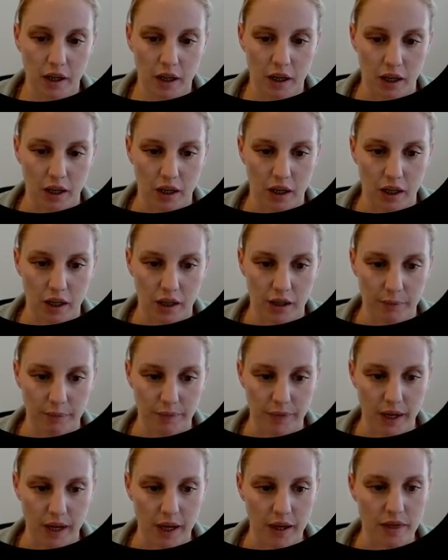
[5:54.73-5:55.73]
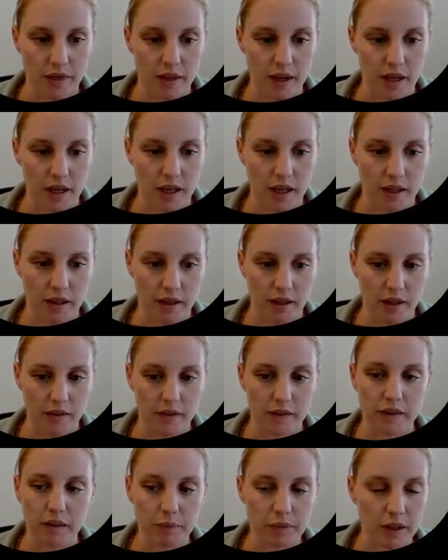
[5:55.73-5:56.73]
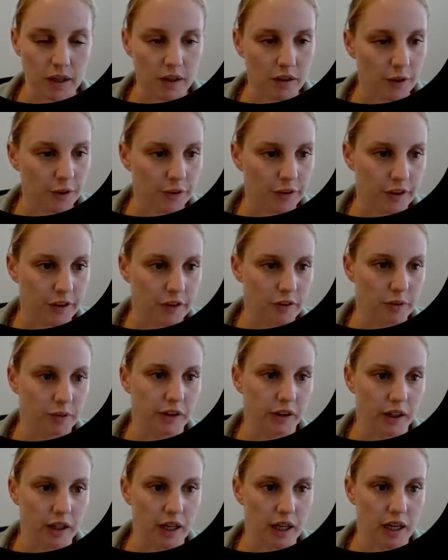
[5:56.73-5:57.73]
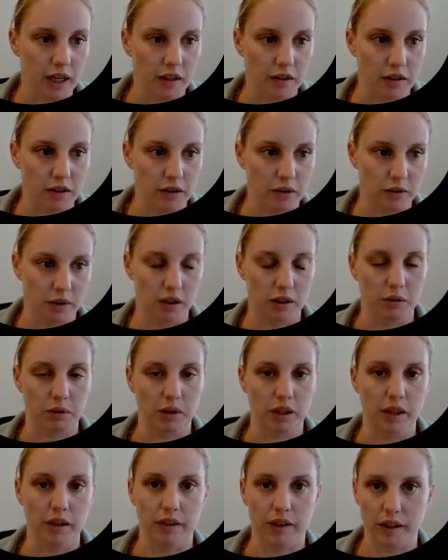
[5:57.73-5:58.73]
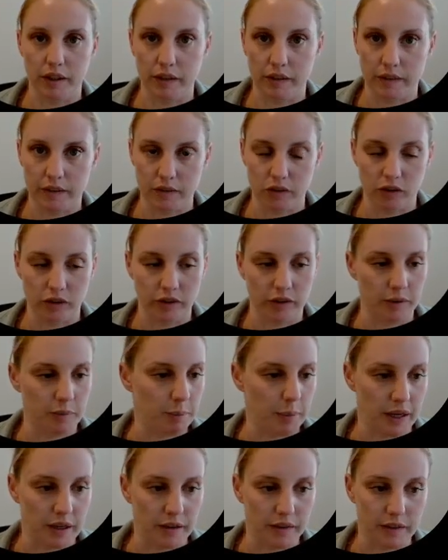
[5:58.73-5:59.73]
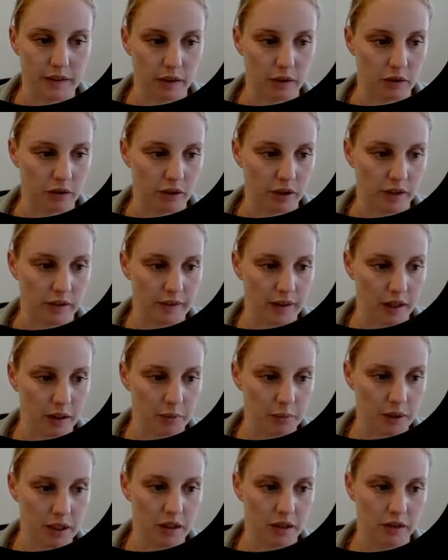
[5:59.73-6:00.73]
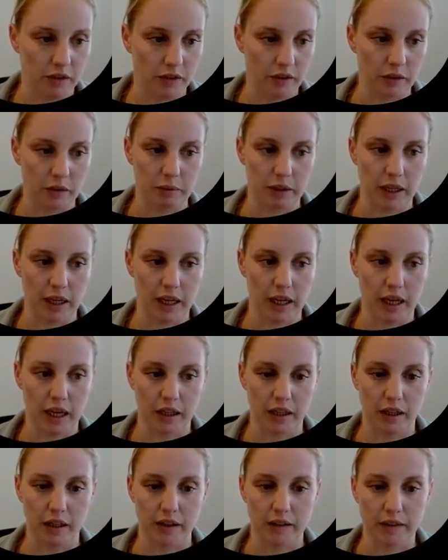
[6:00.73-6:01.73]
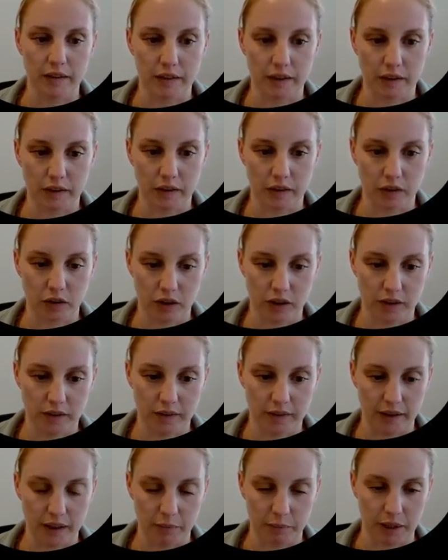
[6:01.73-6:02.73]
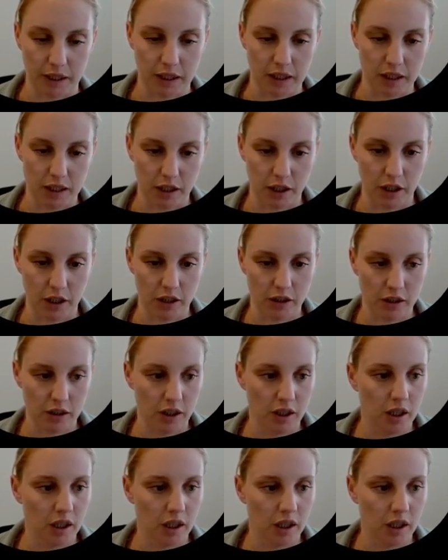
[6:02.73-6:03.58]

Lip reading: And then something else that's really handy to work with is just a basic grid segment. So I'm going to add a 6 grid segment here.